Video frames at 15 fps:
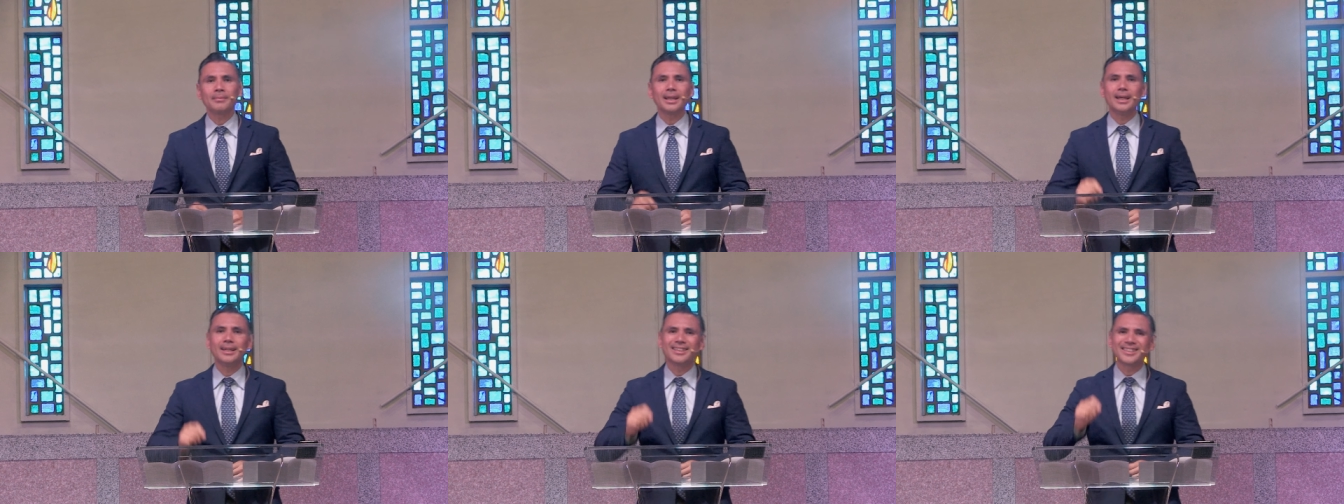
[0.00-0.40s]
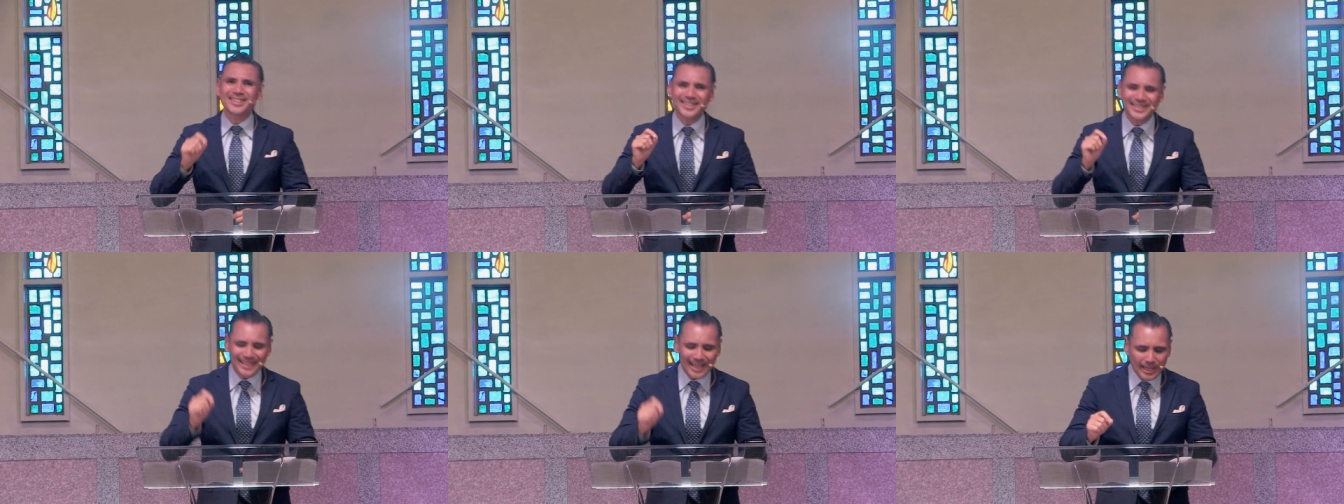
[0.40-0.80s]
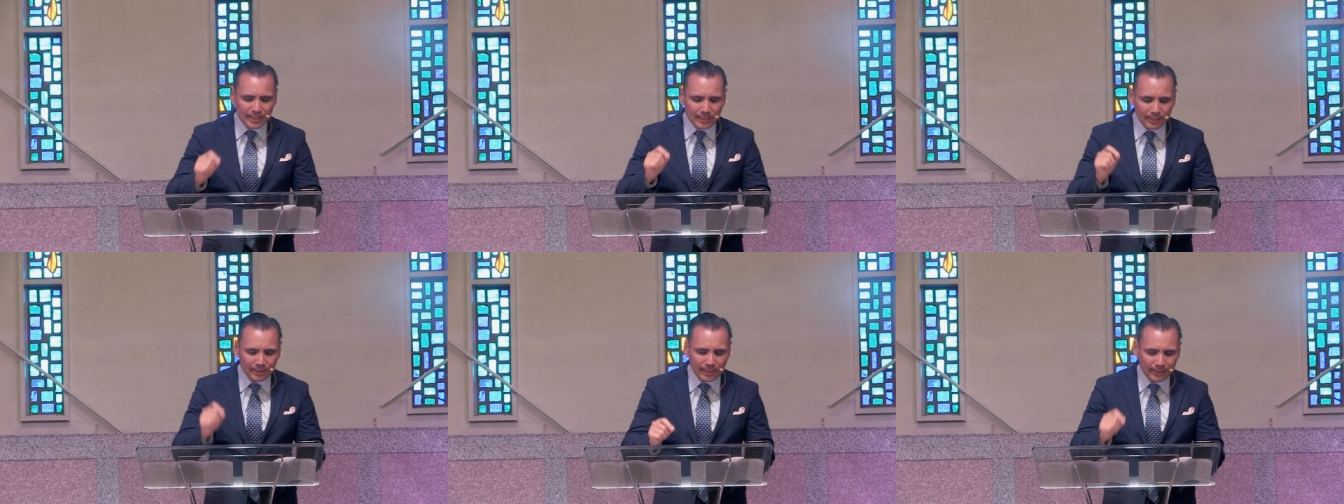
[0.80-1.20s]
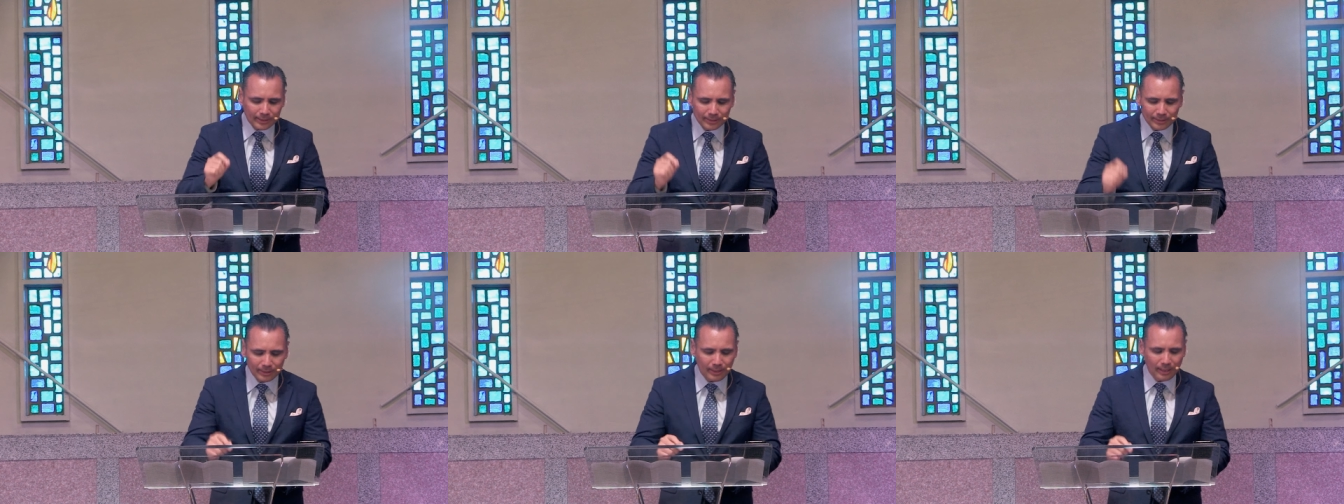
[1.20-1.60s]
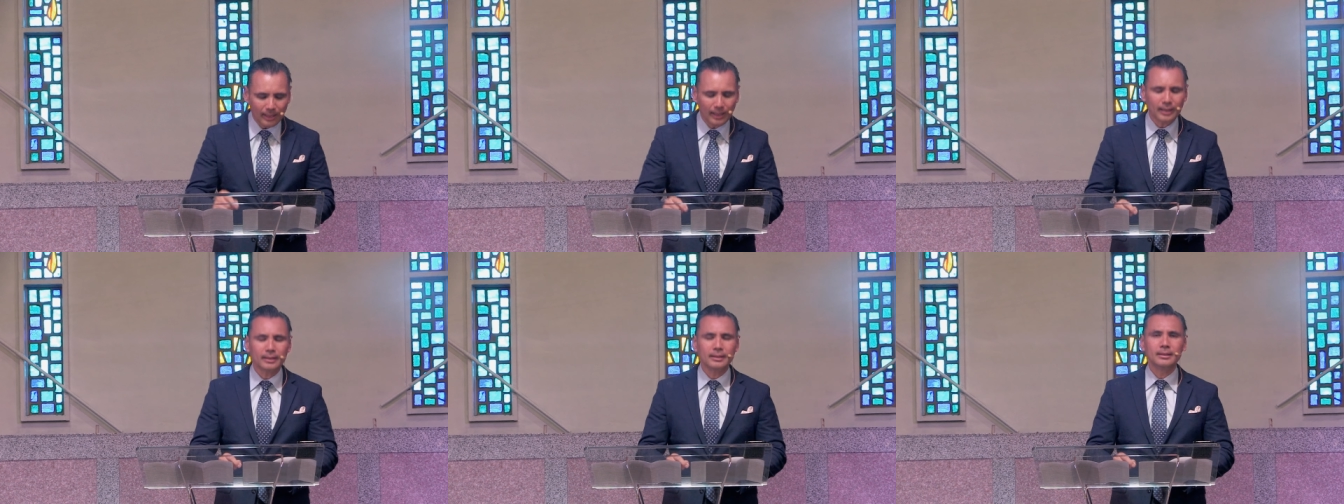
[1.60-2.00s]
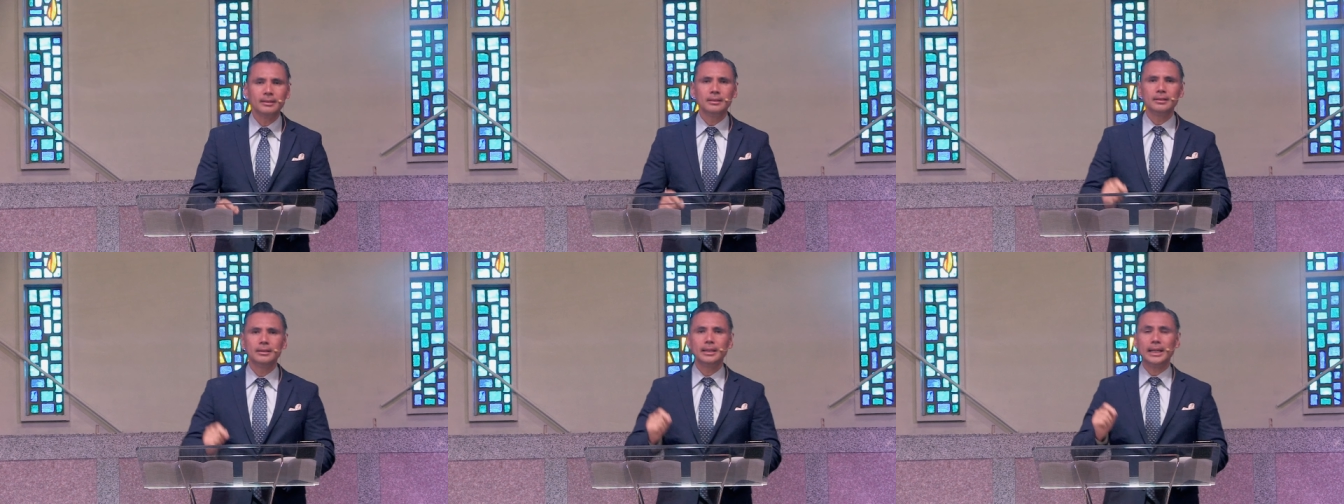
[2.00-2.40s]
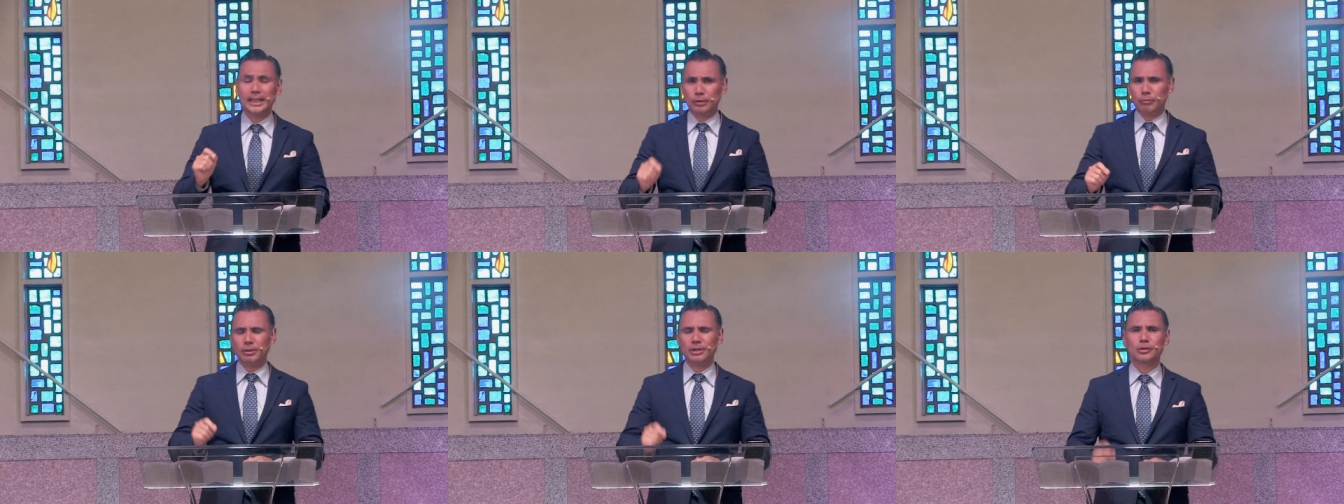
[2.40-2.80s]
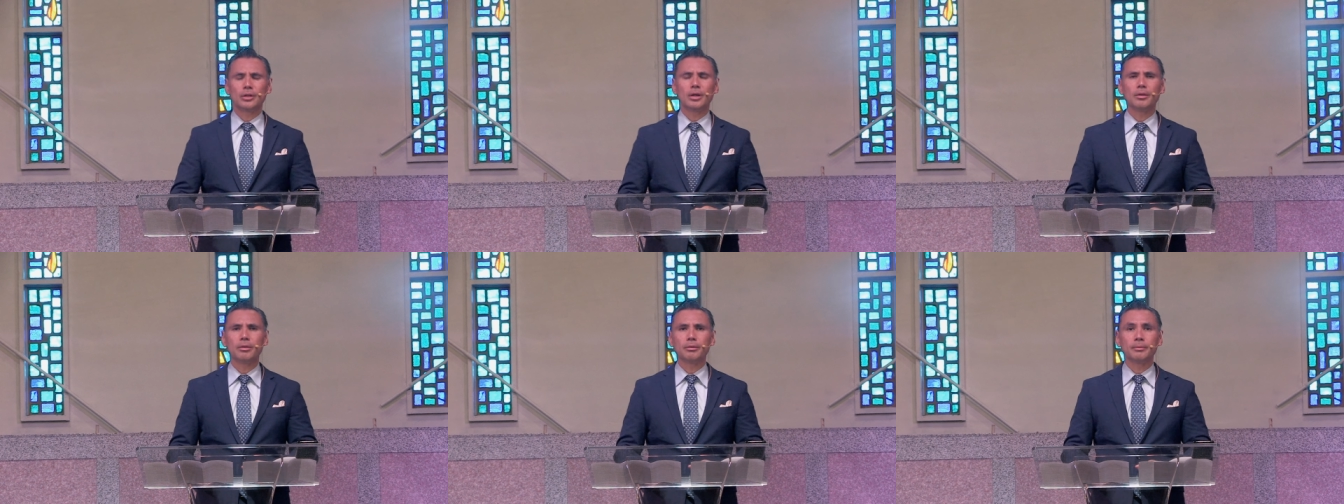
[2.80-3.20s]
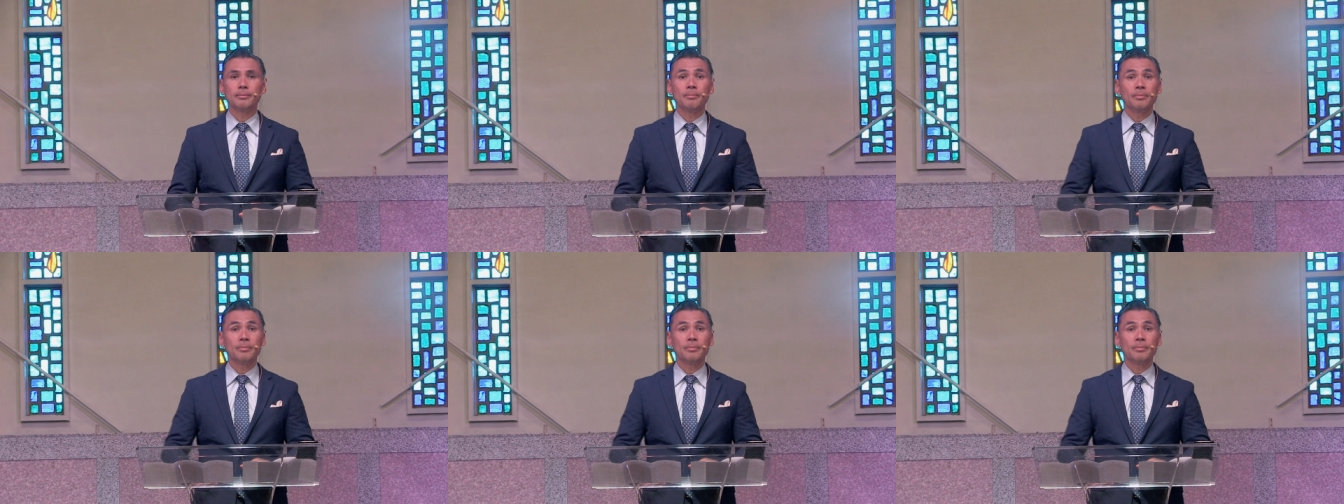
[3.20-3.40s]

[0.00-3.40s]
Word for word: and to stay connected to God and to each other